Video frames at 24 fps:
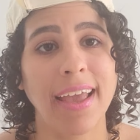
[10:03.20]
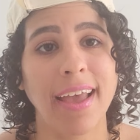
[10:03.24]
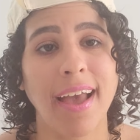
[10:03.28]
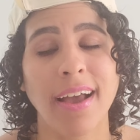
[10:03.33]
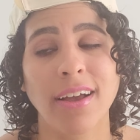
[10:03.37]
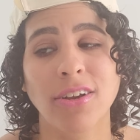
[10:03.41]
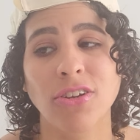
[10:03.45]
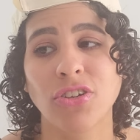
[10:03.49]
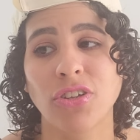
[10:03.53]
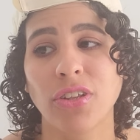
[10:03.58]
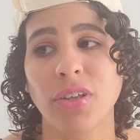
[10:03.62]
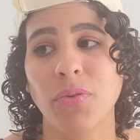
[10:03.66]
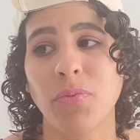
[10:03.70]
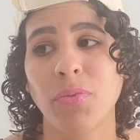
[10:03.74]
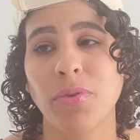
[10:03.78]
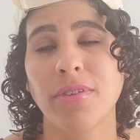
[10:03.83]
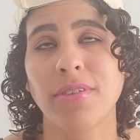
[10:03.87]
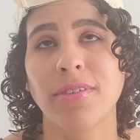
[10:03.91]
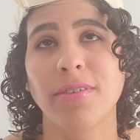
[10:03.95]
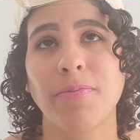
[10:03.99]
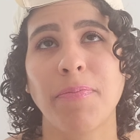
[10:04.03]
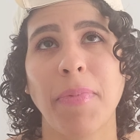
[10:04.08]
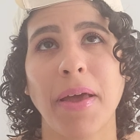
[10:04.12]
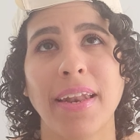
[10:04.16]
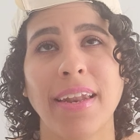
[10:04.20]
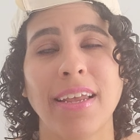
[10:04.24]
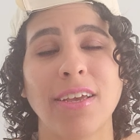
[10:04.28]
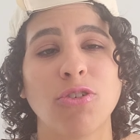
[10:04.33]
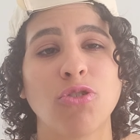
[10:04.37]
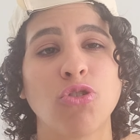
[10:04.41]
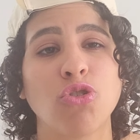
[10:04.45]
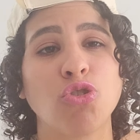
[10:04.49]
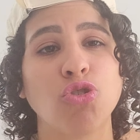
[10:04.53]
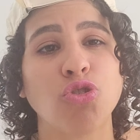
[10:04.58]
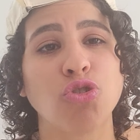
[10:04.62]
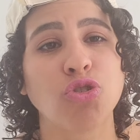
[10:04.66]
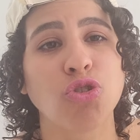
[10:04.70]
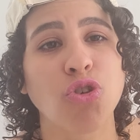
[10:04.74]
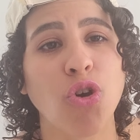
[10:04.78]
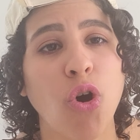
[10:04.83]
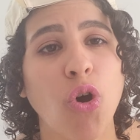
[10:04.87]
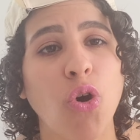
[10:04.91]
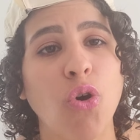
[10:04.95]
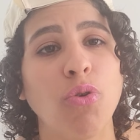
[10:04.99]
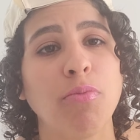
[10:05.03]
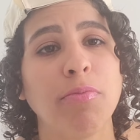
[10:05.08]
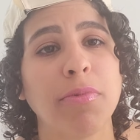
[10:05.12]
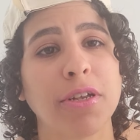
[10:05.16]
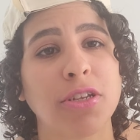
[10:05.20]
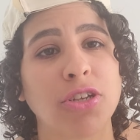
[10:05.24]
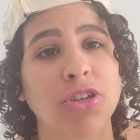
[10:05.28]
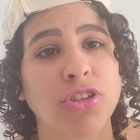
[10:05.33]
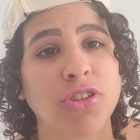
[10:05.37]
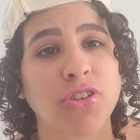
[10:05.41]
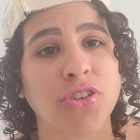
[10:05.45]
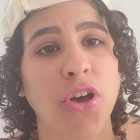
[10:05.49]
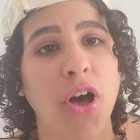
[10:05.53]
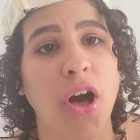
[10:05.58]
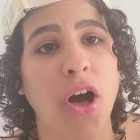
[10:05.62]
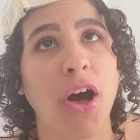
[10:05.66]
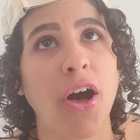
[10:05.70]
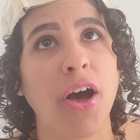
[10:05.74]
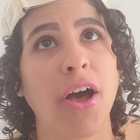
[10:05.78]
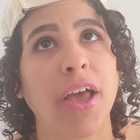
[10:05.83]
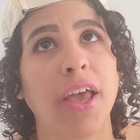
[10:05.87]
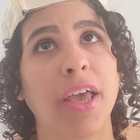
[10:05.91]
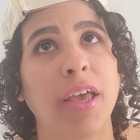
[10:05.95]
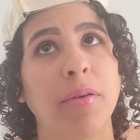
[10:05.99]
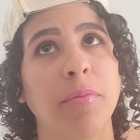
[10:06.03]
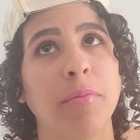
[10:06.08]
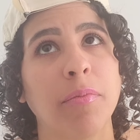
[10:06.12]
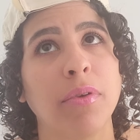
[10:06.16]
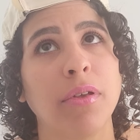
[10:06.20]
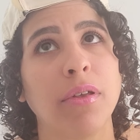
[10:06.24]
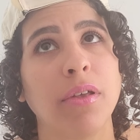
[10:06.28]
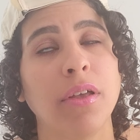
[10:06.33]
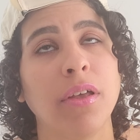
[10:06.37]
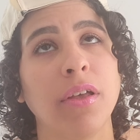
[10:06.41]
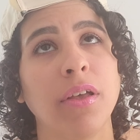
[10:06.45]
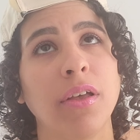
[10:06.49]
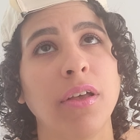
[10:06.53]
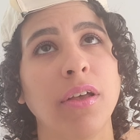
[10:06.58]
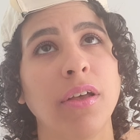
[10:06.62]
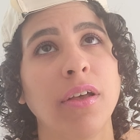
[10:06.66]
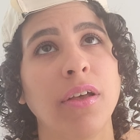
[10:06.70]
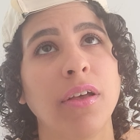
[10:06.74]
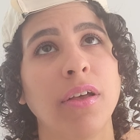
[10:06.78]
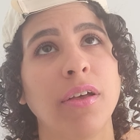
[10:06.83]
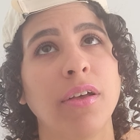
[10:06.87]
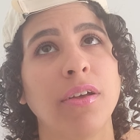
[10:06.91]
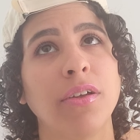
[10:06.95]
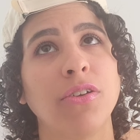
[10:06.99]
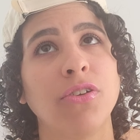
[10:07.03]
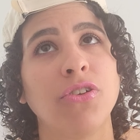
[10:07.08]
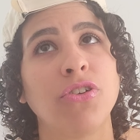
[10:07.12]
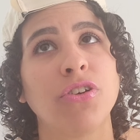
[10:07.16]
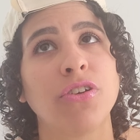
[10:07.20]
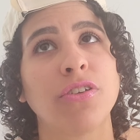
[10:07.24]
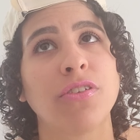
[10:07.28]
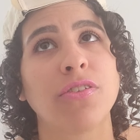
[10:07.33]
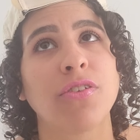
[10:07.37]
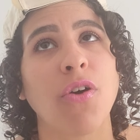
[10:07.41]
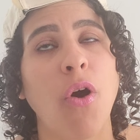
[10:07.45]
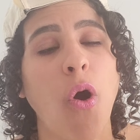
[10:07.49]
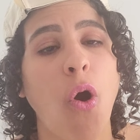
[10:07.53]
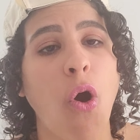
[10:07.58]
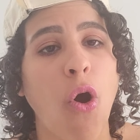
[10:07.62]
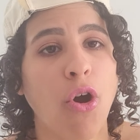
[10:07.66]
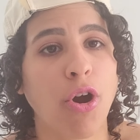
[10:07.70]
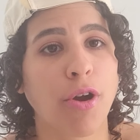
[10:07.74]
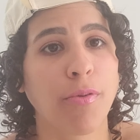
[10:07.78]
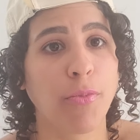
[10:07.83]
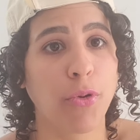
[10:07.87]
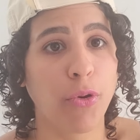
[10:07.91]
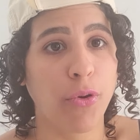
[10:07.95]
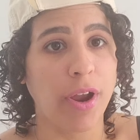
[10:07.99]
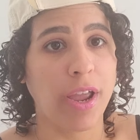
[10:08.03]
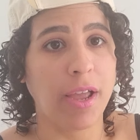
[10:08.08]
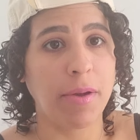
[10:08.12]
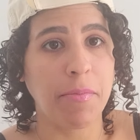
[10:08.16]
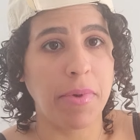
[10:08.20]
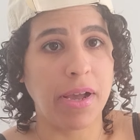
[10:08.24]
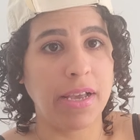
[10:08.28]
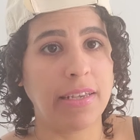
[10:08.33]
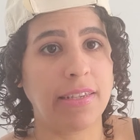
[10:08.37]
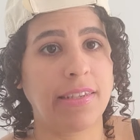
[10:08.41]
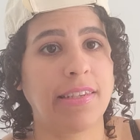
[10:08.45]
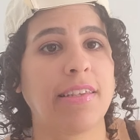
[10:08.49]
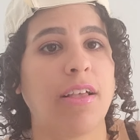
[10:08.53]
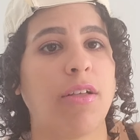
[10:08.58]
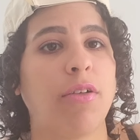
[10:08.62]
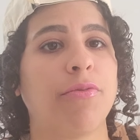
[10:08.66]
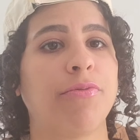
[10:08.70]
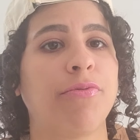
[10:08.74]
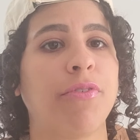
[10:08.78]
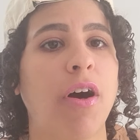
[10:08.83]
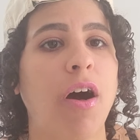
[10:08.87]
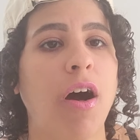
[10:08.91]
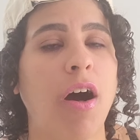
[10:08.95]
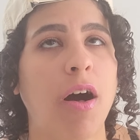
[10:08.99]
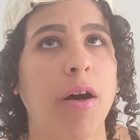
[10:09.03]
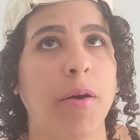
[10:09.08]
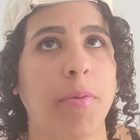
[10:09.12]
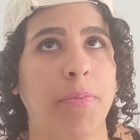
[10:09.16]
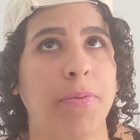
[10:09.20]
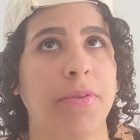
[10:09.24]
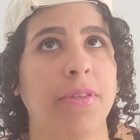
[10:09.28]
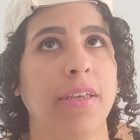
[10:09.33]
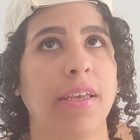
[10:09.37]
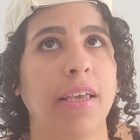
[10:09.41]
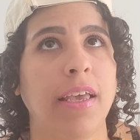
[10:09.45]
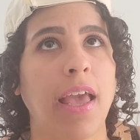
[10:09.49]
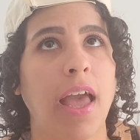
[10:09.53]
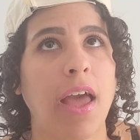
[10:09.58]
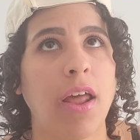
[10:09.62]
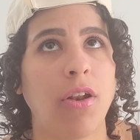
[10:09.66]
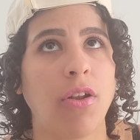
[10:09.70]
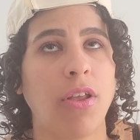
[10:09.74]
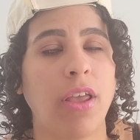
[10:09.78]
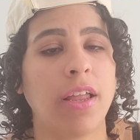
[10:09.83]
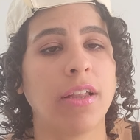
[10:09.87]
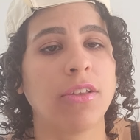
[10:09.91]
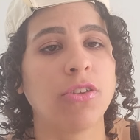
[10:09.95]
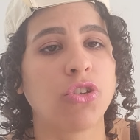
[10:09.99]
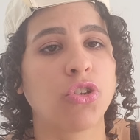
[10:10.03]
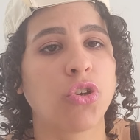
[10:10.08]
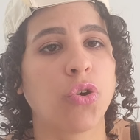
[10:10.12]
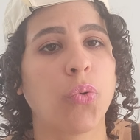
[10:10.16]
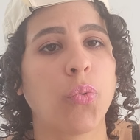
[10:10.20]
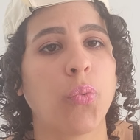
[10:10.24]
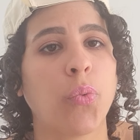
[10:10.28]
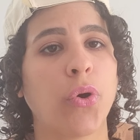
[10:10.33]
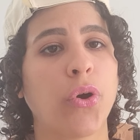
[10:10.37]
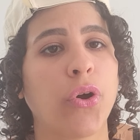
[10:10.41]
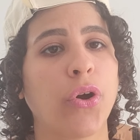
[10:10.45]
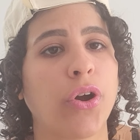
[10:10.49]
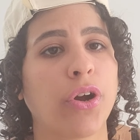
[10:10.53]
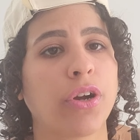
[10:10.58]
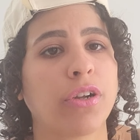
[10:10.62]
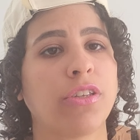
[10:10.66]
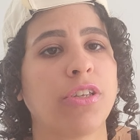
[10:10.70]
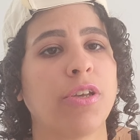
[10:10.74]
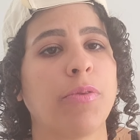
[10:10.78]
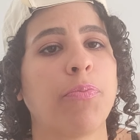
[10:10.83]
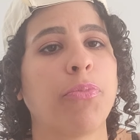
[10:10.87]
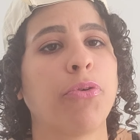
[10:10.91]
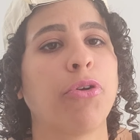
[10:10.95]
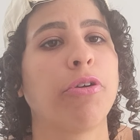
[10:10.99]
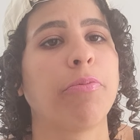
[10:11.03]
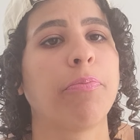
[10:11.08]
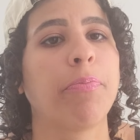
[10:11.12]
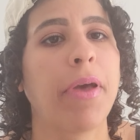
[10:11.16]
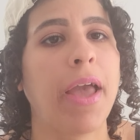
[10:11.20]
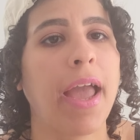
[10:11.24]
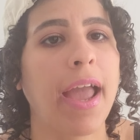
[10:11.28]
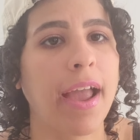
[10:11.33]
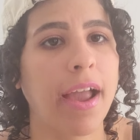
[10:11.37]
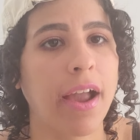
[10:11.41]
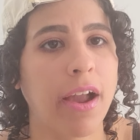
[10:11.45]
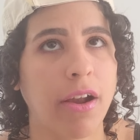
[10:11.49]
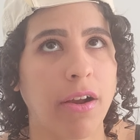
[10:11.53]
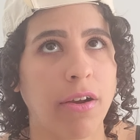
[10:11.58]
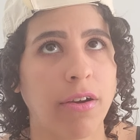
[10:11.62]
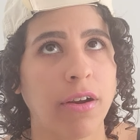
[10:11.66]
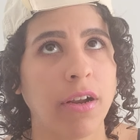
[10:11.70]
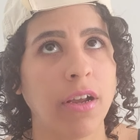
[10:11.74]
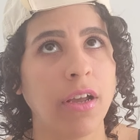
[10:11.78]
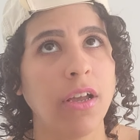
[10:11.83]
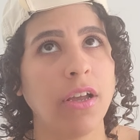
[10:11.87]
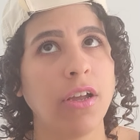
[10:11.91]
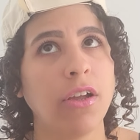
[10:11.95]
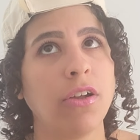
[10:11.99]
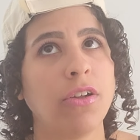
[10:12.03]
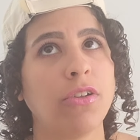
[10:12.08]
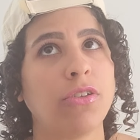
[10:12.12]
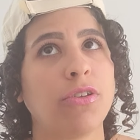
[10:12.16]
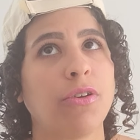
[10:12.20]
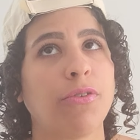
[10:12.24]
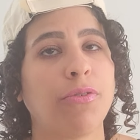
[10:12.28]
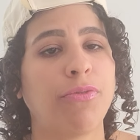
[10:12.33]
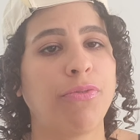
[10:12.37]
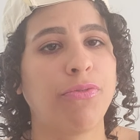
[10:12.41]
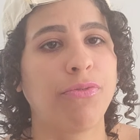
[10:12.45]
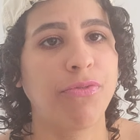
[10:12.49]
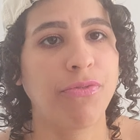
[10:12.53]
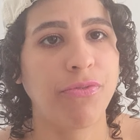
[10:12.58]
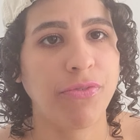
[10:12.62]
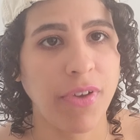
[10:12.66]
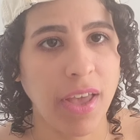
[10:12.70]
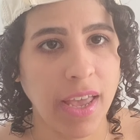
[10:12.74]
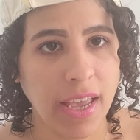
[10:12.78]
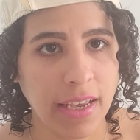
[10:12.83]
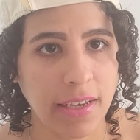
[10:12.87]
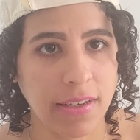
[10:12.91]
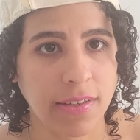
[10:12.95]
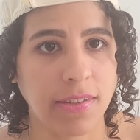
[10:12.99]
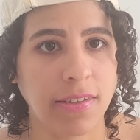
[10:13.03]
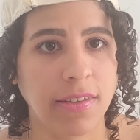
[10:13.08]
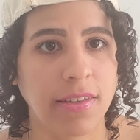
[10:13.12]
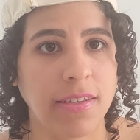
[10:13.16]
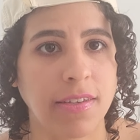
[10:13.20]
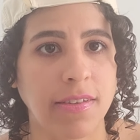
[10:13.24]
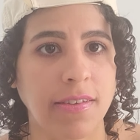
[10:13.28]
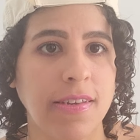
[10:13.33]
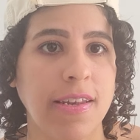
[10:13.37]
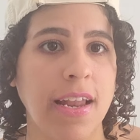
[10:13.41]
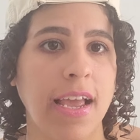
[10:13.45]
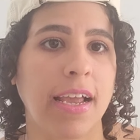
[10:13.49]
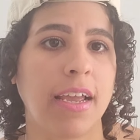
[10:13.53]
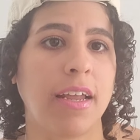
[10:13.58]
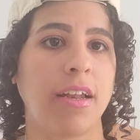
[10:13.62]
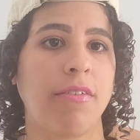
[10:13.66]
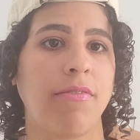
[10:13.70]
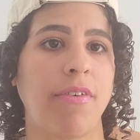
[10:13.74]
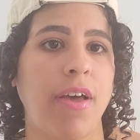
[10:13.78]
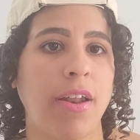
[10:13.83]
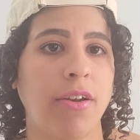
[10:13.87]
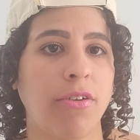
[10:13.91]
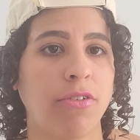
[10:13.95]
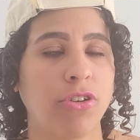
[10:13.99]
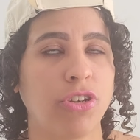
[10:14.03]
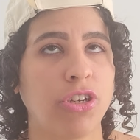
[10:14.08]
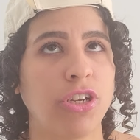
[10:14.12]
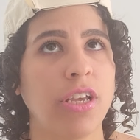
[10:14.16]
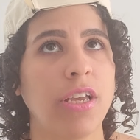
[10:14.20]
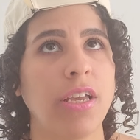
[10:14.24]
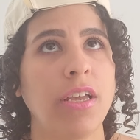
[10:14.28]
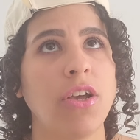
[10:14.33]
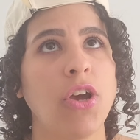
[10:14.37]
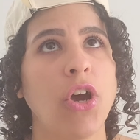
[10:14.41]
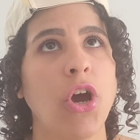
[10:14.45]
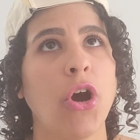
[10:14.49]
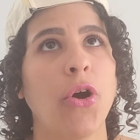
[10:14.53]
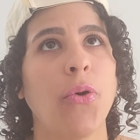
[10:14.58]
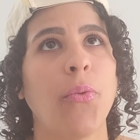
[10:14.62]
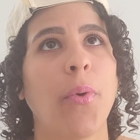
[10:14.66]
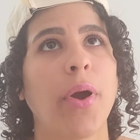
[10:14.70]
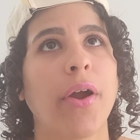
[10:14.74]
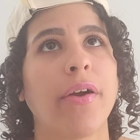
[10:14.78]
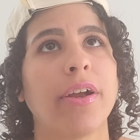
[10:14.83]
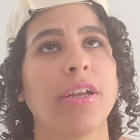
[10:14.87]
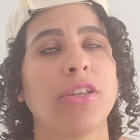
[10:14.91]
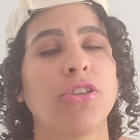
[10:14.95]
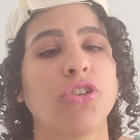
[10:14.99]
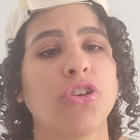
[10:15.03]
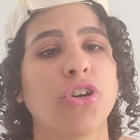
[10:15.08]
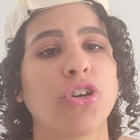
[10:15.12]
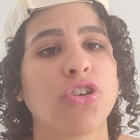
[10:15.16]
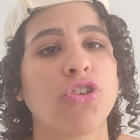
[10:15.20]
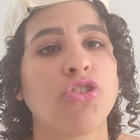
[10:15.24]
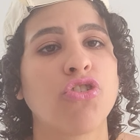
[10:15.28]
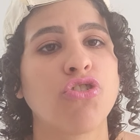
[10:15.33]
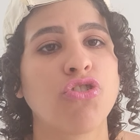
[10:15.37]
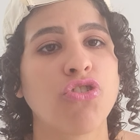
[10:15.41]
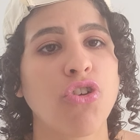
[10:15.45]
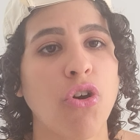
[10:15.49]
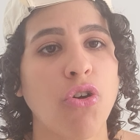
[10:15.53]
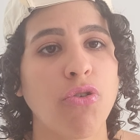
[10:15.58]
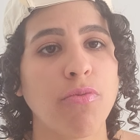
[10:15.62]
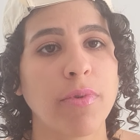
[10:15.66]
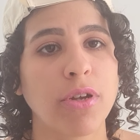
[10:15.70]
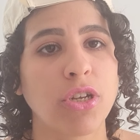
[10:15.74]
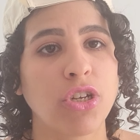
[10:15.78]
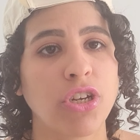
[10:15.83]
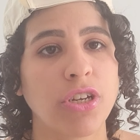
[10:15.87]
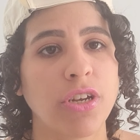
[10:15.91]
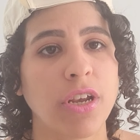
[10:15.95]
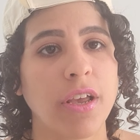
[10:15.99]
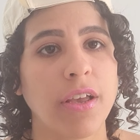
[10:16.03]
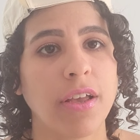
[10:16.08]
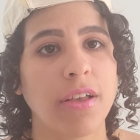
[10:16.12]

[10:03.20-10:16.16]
actually was spending so much time just armoring myself up to get into work, to prepare, to face this negative energy, where it took so much